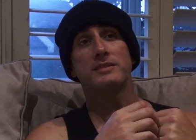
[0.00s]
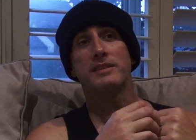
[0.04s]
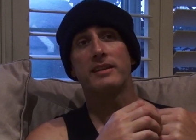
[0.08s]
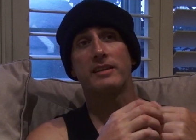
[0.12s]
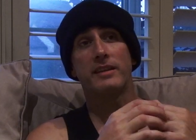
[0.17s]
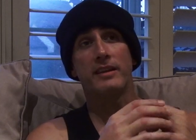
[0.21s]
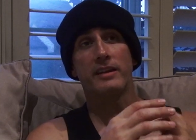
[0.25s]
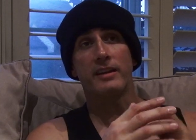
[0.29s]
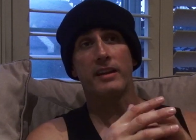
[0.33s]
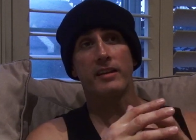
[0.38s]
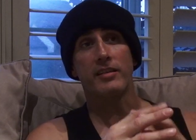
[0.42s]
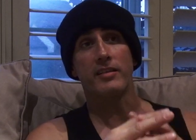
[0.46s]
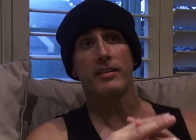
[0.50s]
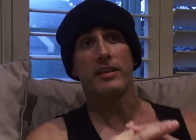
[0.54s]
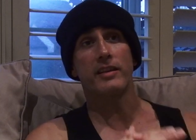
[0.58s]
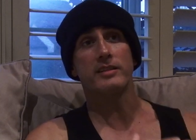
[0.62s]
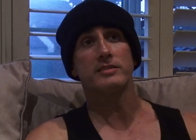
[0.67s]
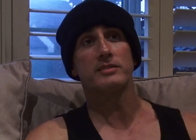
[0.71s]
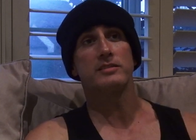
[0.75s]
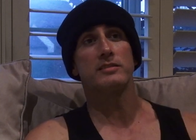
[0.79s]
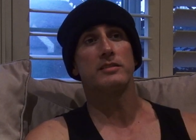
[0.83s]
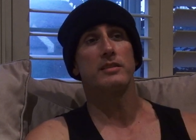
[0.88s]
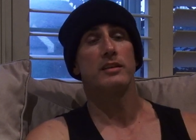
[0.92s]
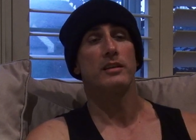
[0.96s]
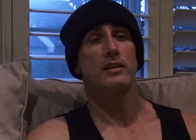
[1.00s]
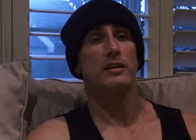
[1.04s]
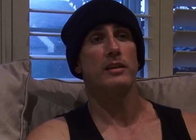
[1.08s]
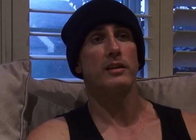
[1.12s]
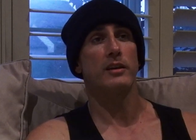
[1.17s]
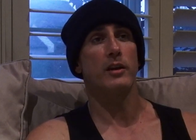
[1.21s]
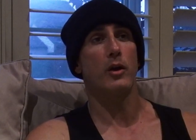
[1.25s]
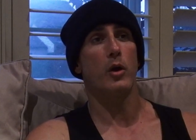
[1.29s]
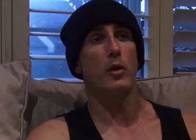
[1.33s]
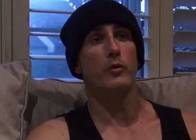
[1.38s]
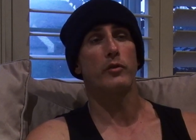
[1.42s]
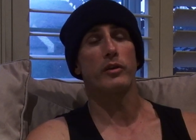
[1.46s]
that didn't exist,
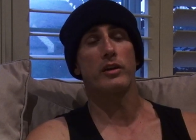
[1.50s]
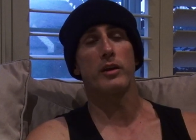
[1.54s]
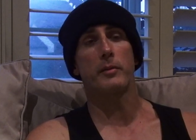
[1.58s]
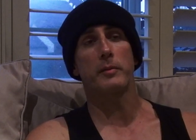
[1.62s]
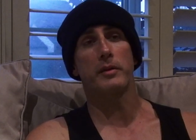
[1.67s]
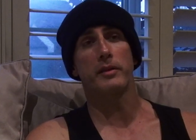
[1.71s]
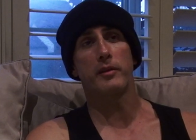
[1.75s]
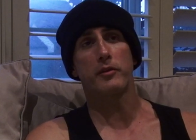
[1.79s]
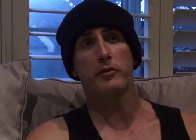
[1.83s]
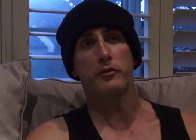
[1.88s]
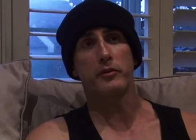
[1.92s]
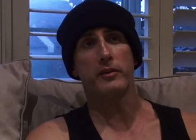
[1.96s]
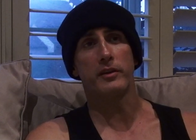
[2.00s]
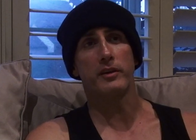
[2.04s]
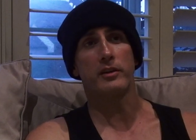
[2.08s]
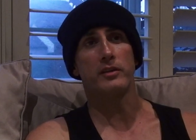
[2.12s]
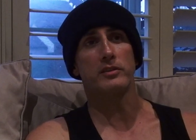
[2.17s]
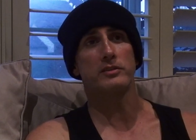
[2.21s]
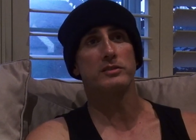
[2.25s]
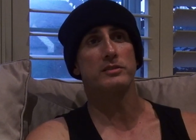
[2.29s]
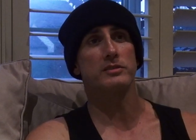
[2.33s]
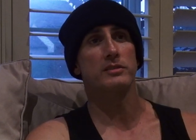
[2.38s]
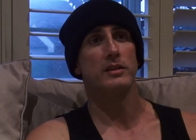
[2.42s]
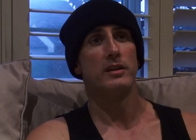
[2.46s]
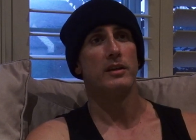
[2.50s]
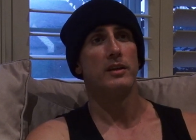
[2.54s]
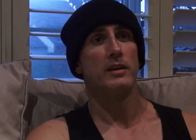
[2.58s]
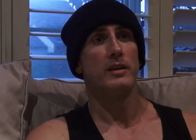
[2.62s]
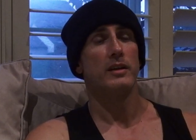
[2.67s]
you know, overcoming their fears.